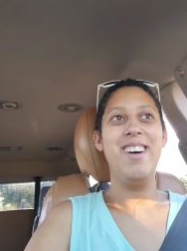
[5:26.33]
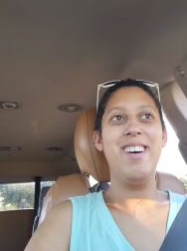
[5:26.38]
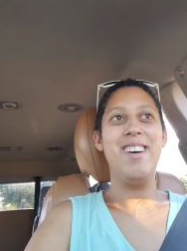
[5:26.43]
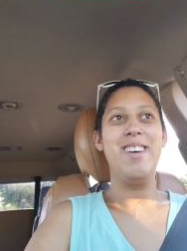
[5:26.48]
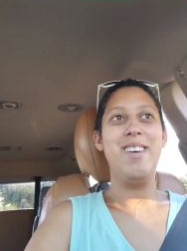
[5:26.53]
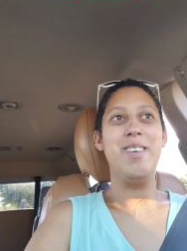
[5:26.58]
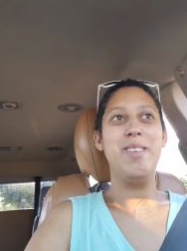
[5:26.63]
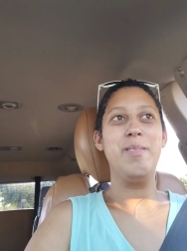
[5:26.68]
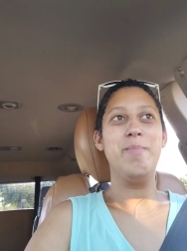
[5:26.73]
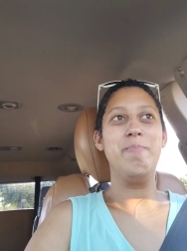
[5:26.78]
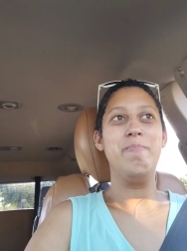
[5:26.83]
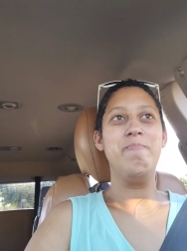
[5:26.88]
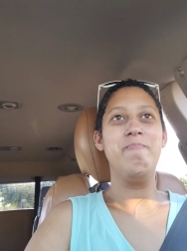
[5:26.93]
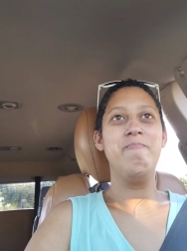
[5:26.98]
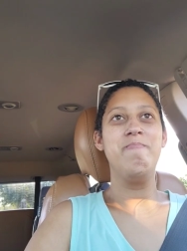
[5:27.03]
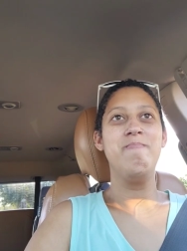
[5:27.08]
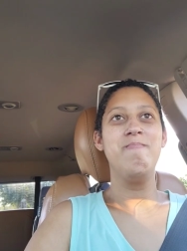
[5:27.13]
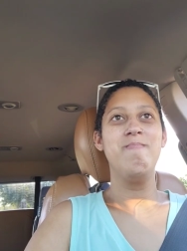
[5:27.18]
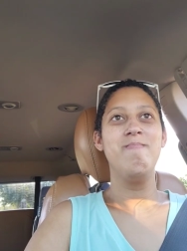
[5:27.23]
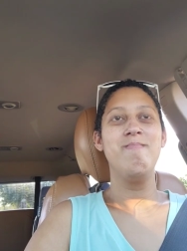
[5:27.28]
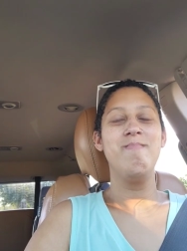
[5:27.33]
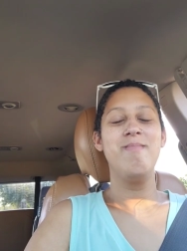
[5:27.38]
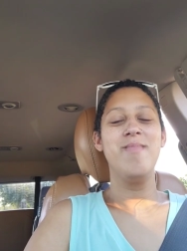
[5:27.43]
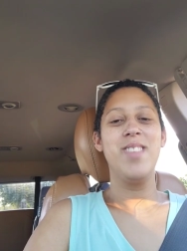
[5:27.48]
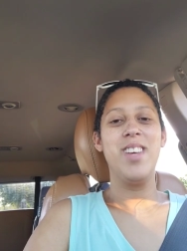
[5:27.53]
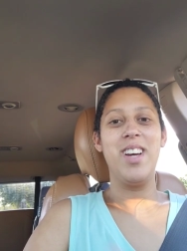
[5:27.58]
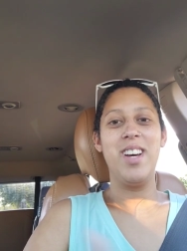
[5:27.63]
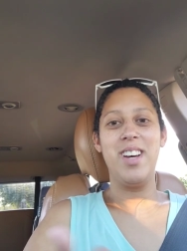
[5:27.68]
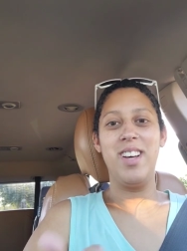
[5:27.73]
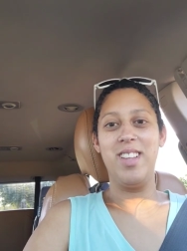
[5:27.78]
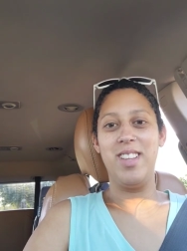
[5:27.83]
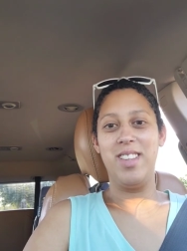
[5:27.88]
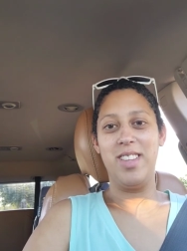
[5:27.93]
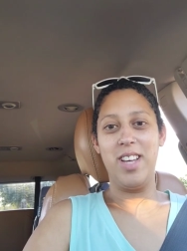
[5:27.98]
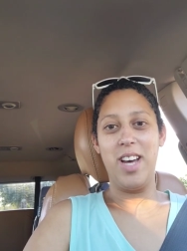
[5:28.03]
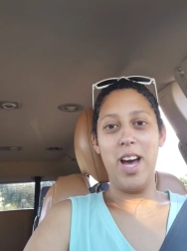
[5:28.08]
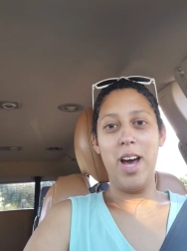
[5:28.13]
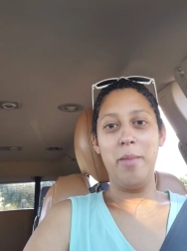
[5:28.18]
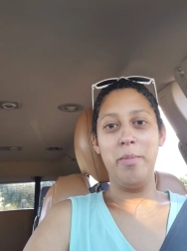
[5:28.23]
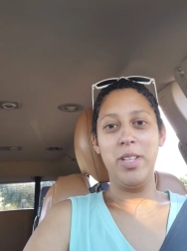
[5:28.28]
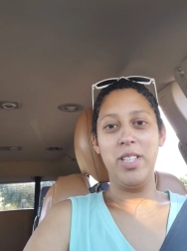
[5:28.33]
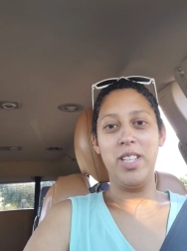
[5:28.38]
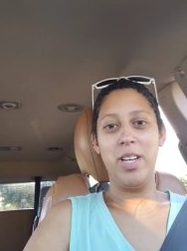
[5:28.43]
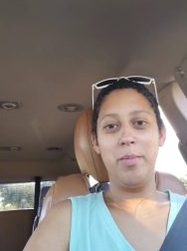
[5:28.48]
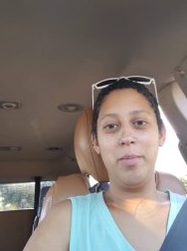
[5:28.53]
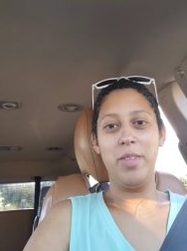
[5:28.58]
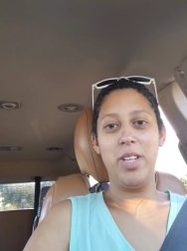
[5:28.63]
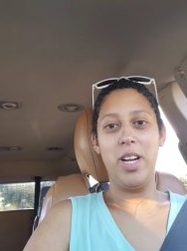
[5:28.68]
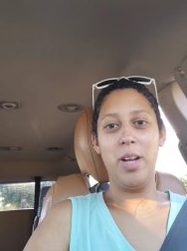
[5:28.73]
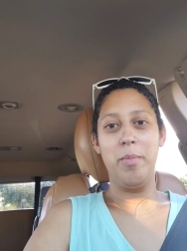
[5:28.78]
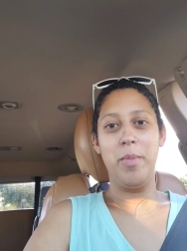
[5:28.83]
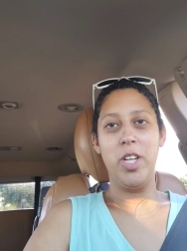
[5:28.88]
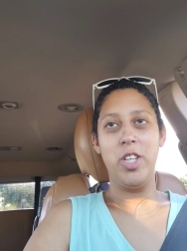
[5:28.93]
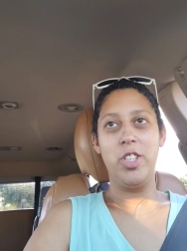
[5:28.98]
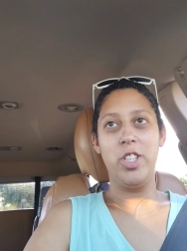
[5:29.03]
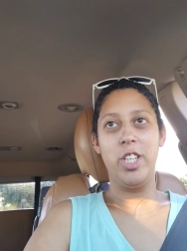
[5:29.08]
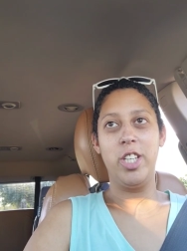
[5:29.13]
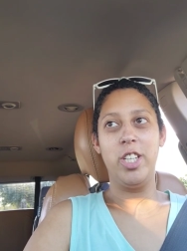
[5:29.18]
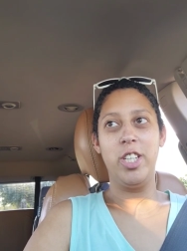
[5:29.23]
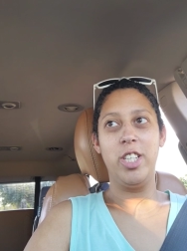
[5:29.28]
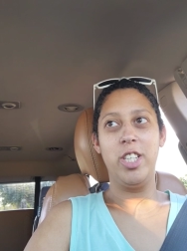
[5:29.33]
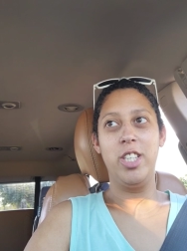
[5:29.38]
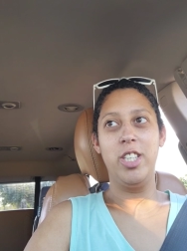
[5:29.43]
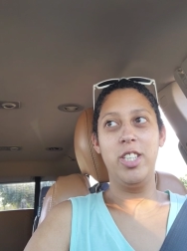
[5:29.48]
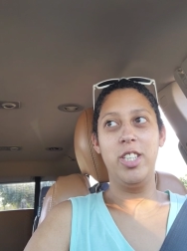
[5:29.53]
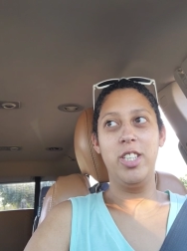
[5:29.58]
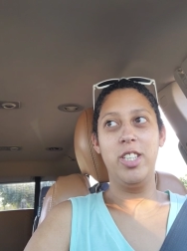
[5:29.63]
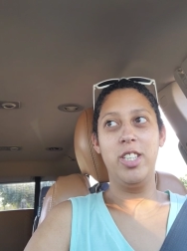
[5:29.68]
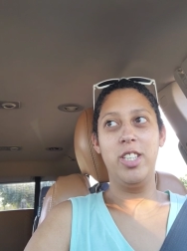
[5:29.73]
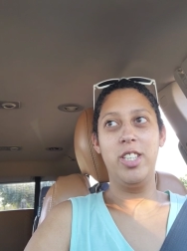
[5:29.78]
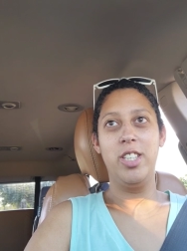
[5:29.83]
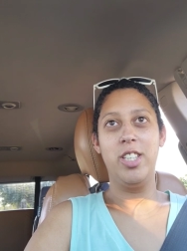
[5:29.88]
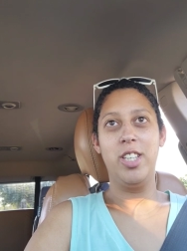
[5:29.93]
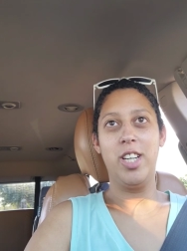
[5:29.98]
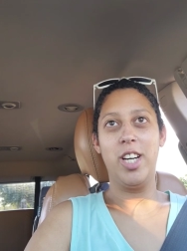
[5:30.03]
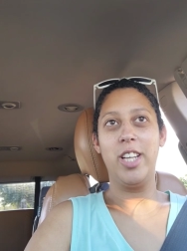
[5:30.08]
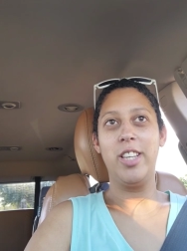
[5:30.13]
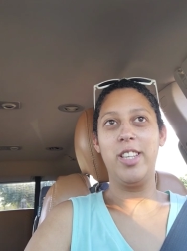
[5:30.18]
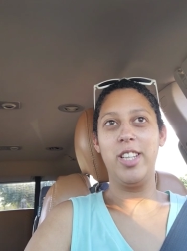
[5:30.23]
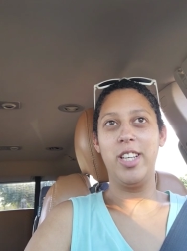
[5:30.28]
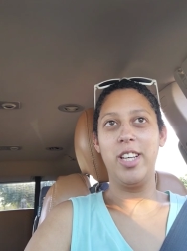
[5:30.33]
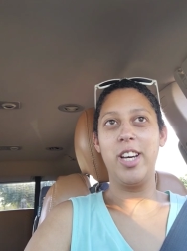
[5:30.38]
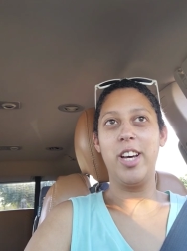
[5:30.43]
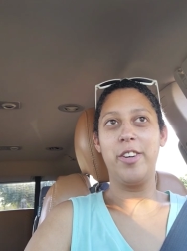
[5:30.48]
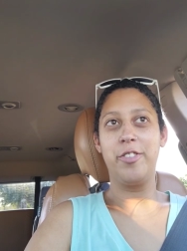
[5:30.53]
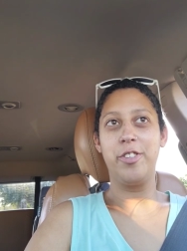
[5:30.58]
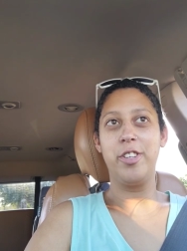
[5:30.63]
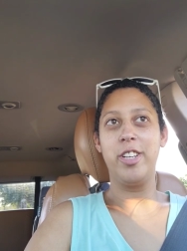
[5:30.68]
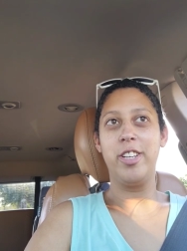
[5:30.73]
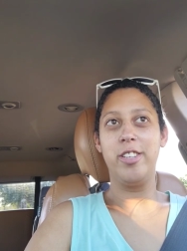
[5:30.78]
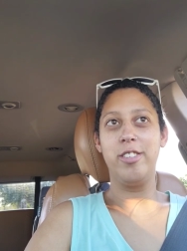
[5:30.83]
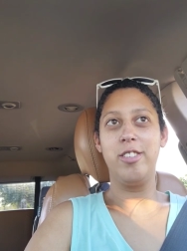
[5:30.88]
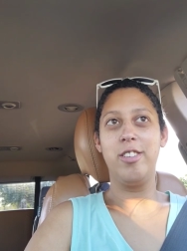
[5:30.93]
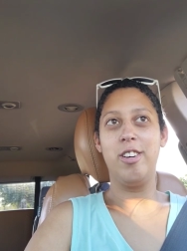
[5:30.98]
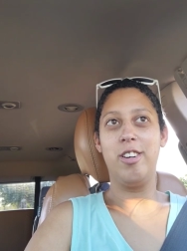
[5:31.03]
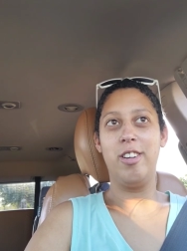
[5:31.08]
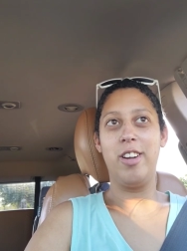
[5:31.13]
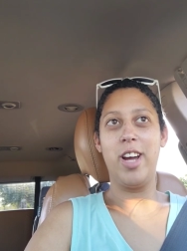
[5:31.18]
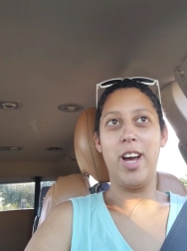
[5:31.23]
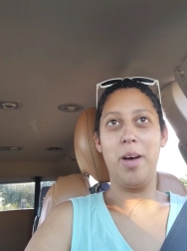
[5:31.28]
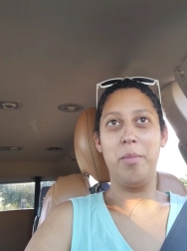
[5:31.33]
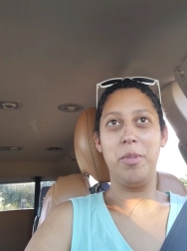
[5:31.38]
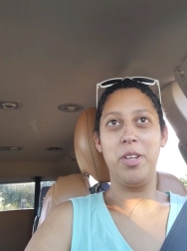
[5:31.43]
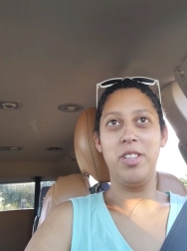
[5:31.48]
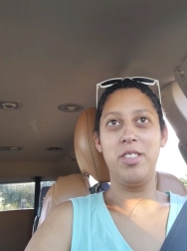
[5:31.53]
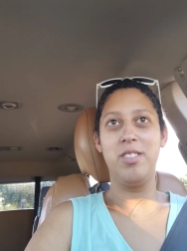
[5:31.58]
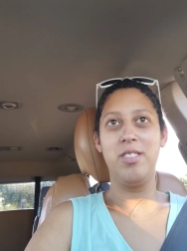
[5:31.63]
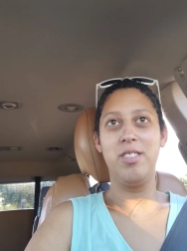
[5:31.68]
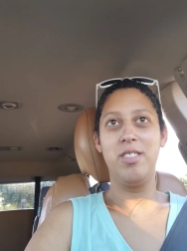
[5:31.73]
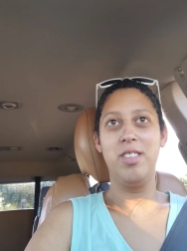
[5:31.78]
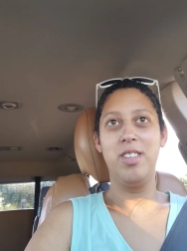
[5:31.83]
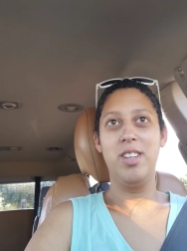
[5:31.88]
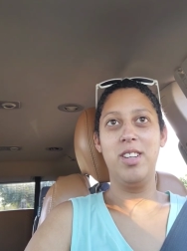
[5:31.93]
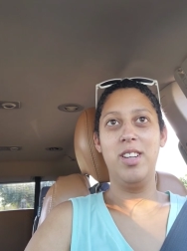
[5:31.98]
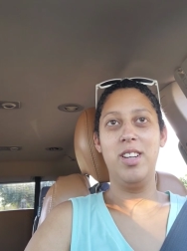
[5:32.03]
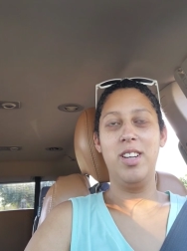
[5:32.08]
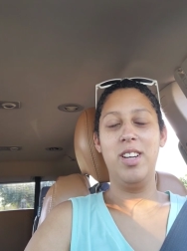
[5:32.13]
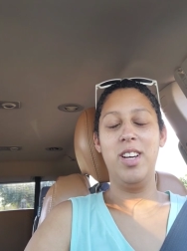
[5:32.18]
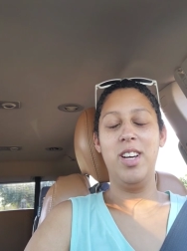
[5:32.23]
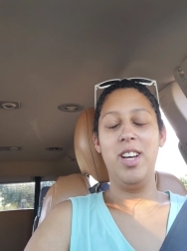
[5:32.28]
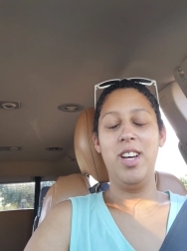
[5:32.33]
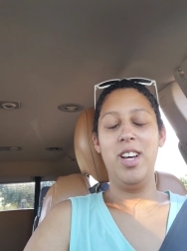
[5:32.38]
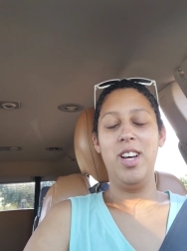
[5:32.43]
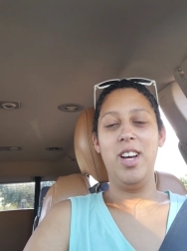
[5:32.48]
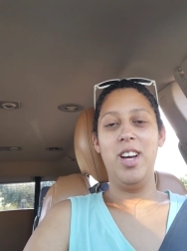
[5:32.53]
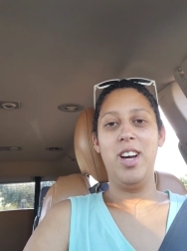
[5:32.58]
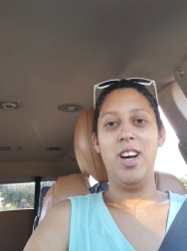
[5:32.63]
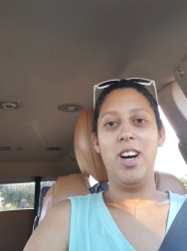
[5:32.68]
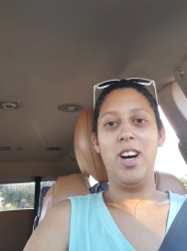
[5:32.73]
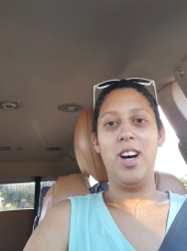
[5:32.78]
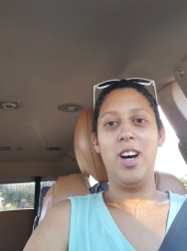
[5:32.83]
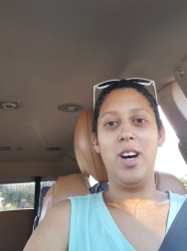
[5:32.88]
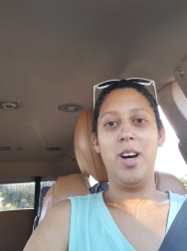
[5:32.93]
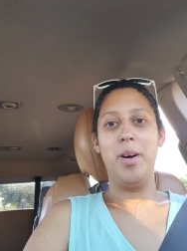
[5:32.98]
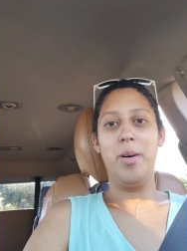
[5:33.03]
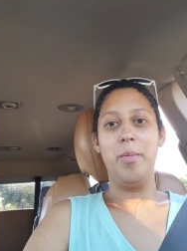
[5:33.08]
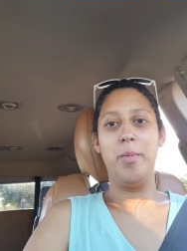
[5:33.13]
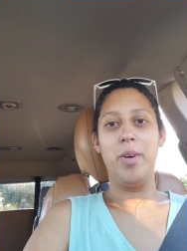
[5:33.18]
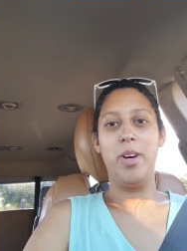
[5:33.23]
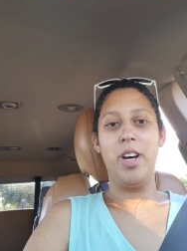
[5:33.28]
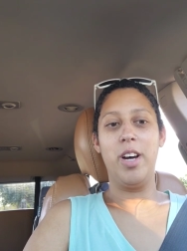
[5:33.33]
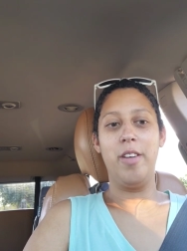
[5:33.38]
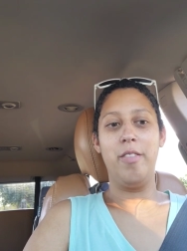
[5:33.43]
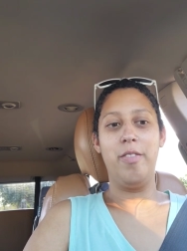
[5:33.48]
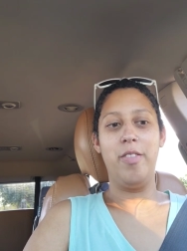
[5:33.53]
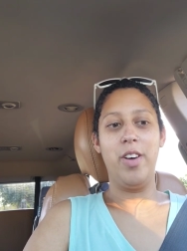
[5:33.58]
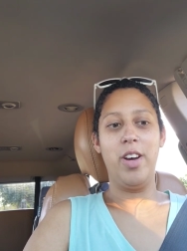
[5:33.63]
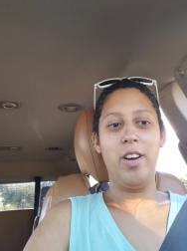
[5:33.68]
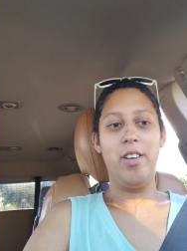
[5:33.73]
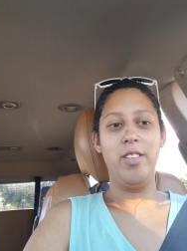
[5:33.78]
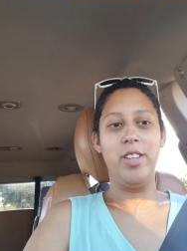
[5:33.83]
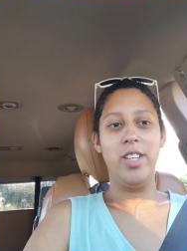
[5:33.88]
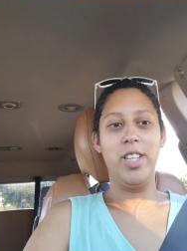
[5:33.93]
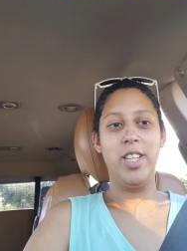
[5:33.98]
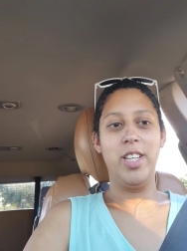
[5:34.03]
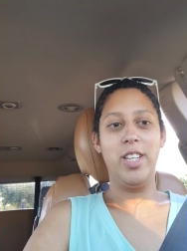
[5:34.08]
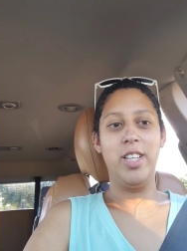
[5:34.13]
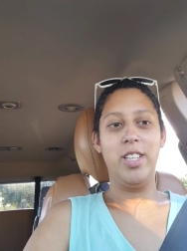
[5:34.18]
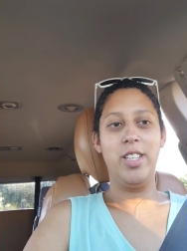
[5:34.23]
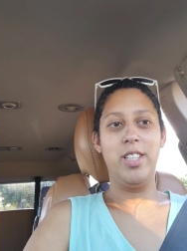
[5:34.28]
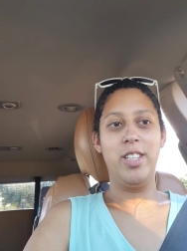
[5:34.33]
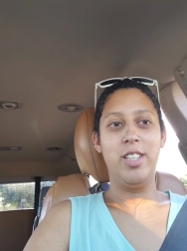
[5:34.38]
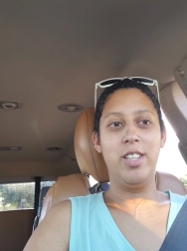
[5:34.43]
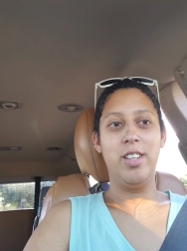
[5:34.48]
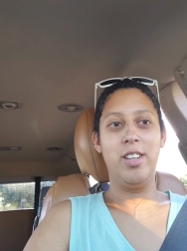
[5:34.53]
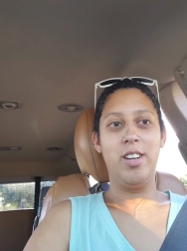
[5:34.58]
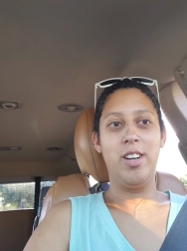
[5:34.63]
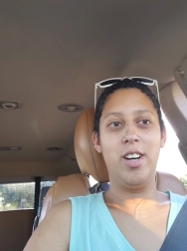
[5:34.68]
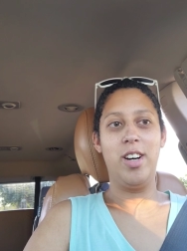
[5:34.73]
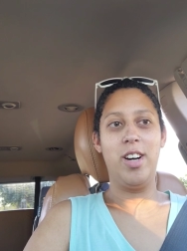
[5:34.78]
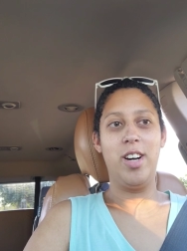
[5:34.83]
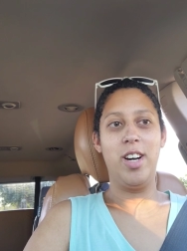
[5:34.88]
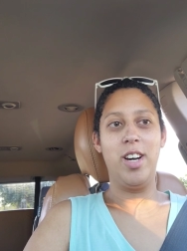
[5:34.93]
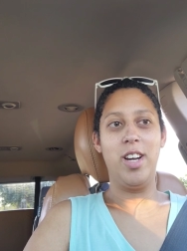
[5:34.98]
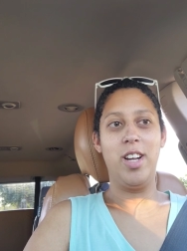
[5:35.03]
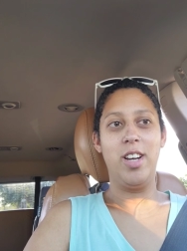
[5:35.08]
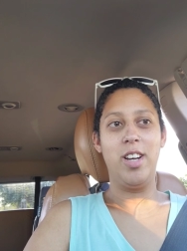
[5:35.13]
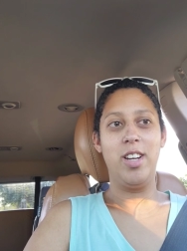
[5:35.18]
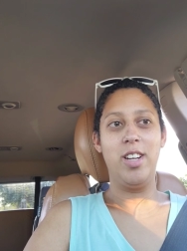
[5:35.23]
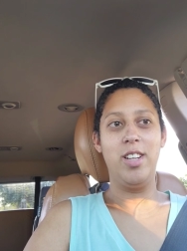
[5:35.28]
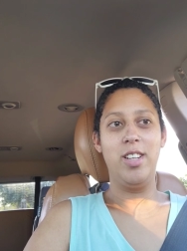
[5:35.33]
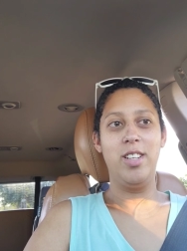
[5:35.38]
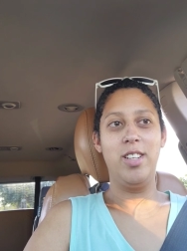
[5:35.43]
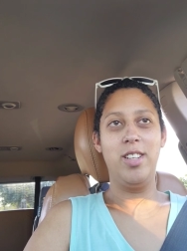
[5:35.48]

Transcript: um, and the Habits app that I mentioned, I think actually is called Habits. Um, I found it on,